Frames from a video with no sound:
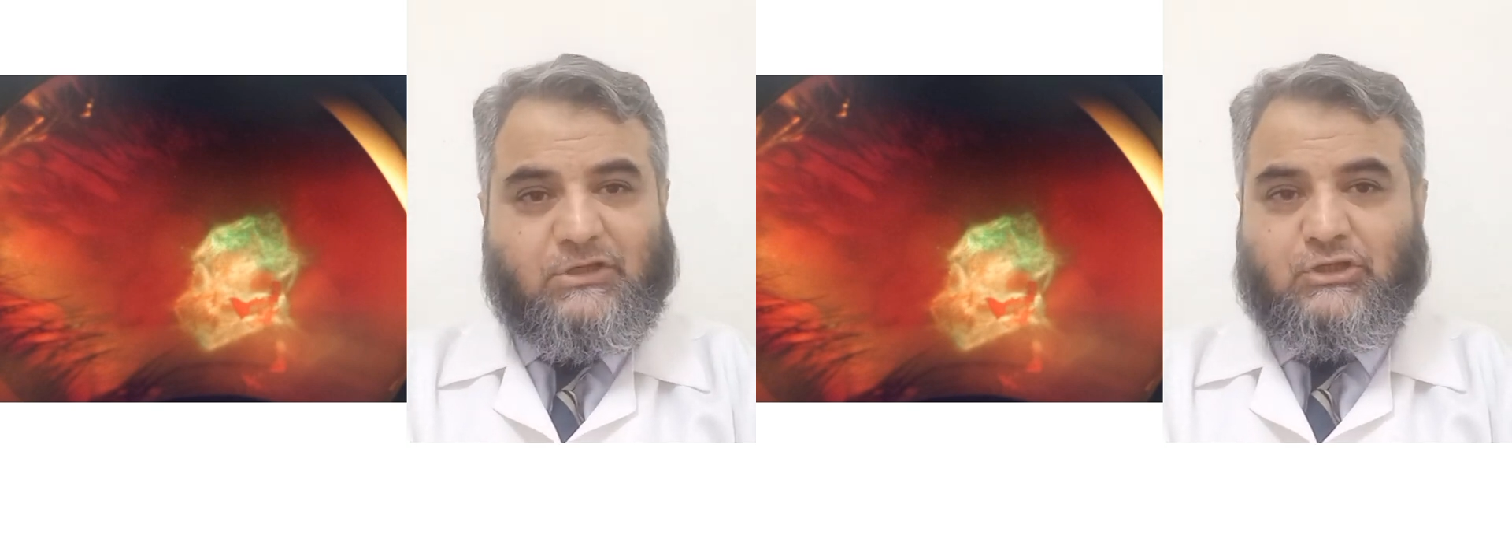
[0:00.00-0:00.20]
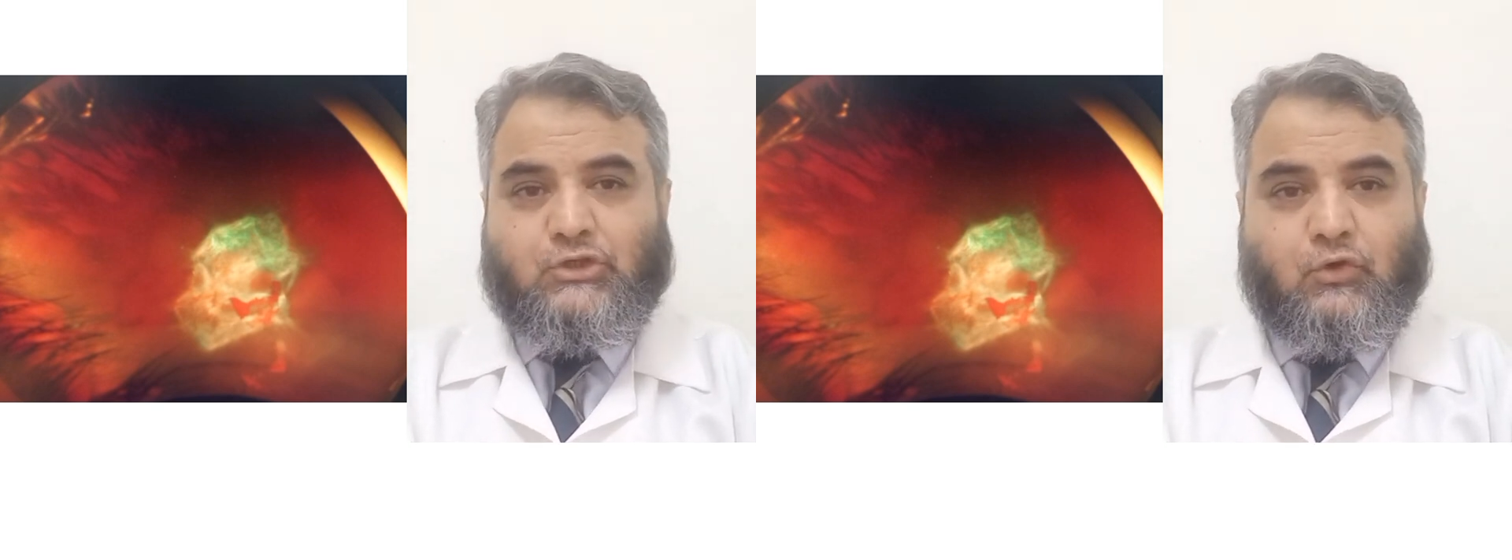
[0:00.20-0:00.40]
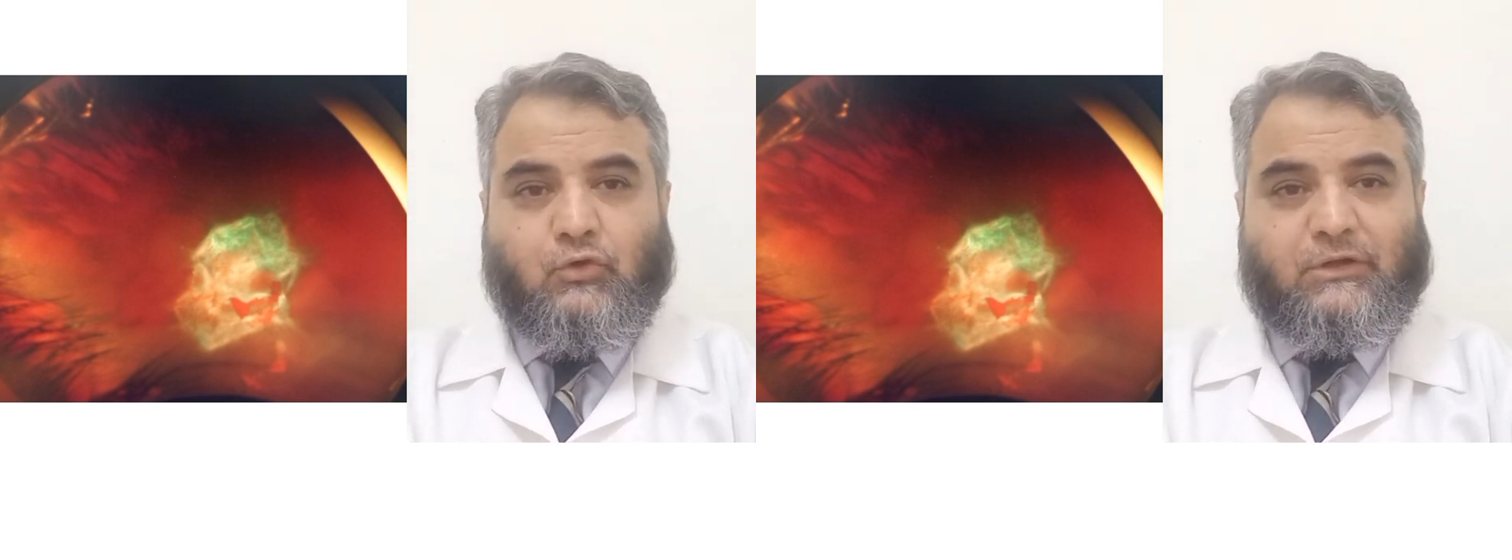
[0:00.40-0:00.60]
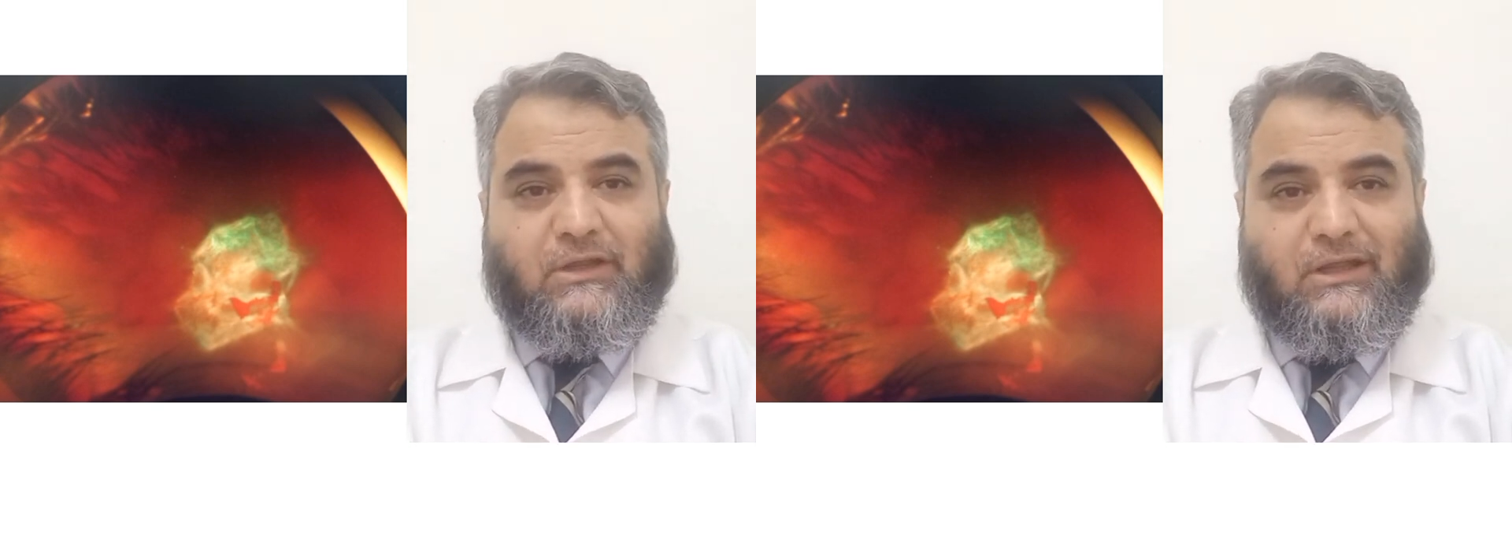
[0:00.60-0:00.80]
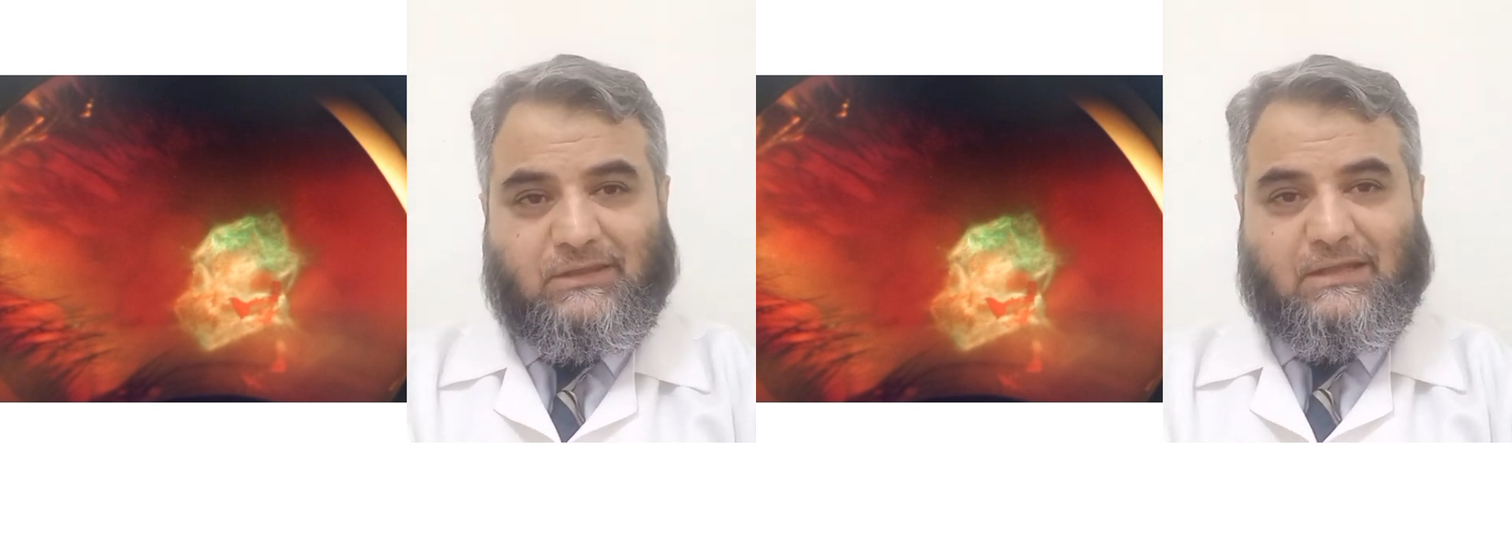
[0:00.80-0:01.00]
is shown
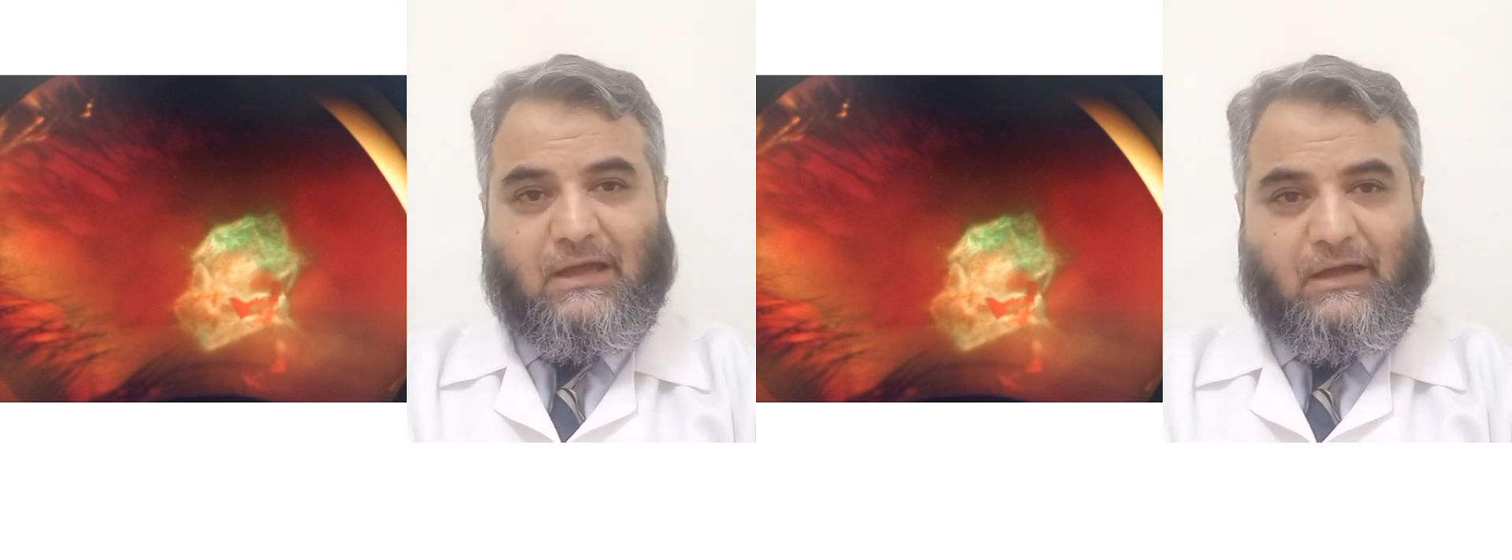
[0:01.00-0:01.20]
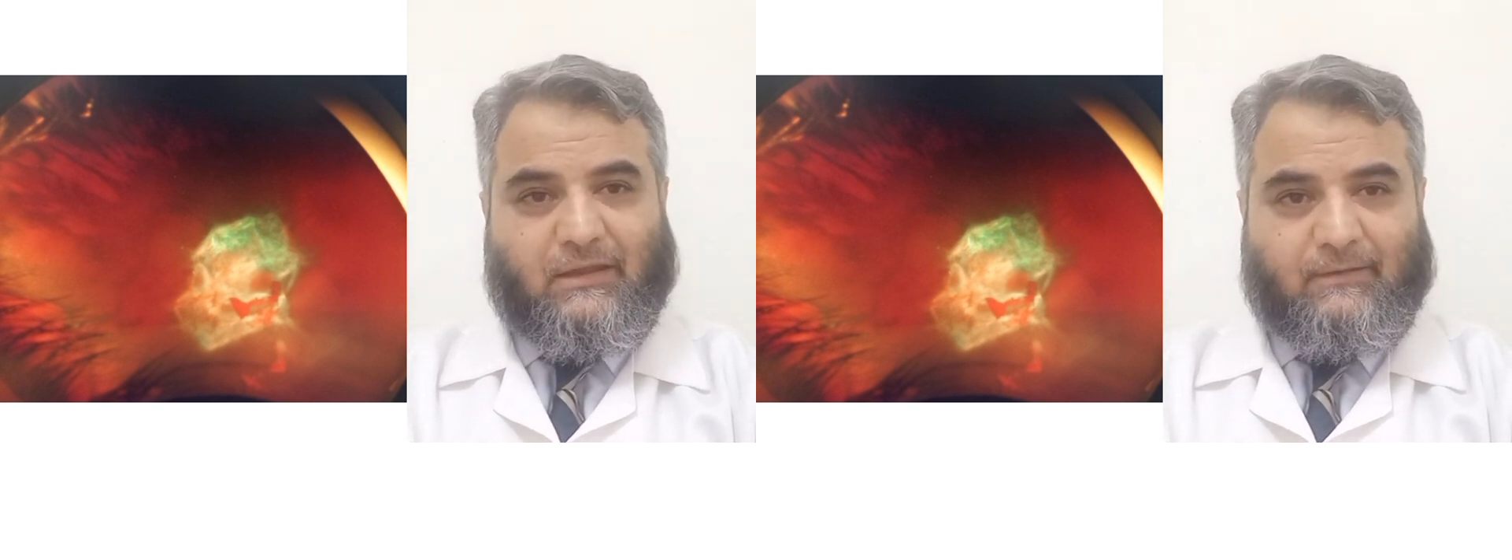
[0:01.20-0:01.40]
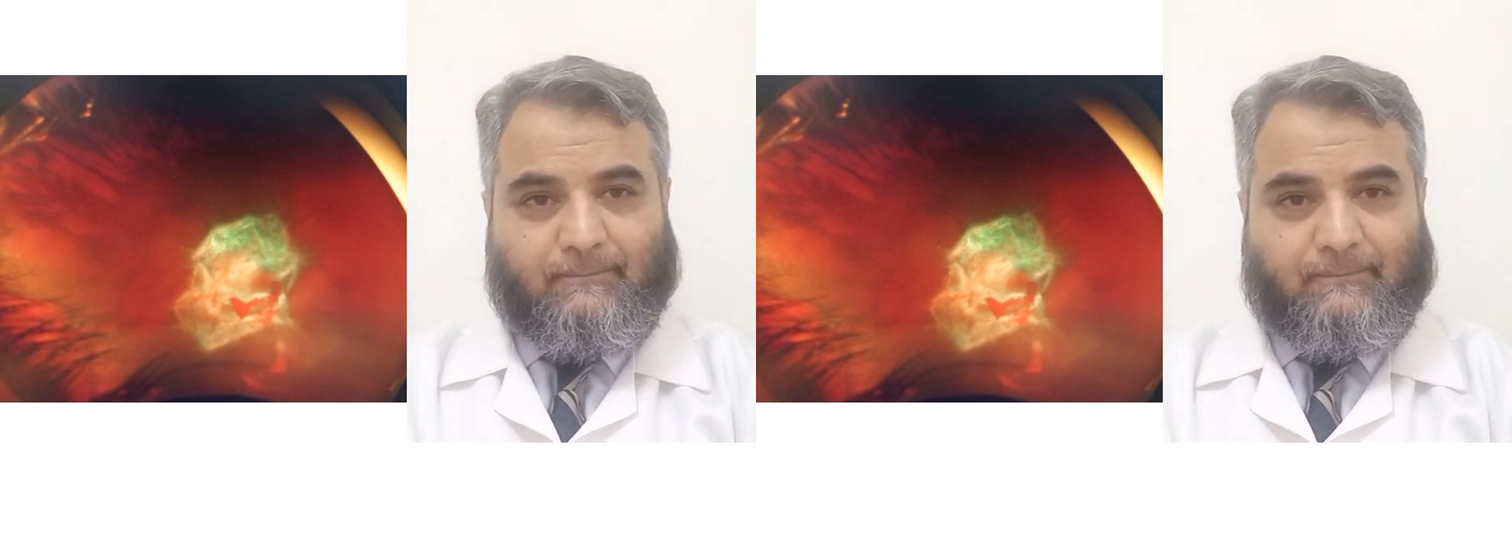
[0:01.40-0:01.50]
in the eye.